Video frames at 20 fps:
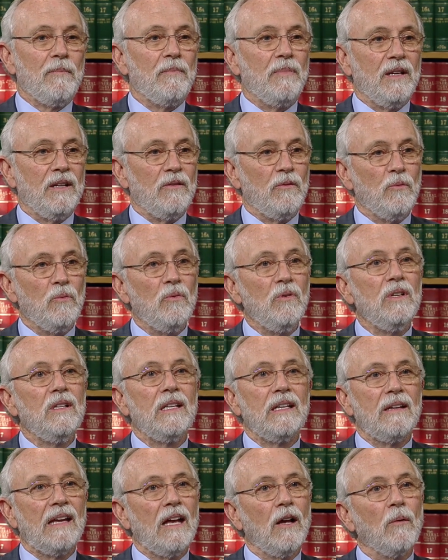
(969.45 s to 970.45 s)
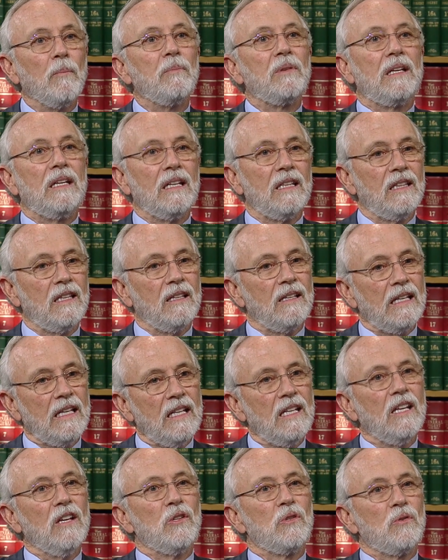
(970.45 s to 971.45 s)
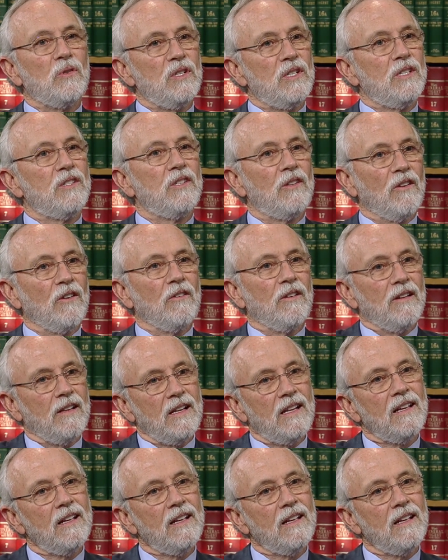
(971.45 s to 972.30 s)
but really helped get the industry started.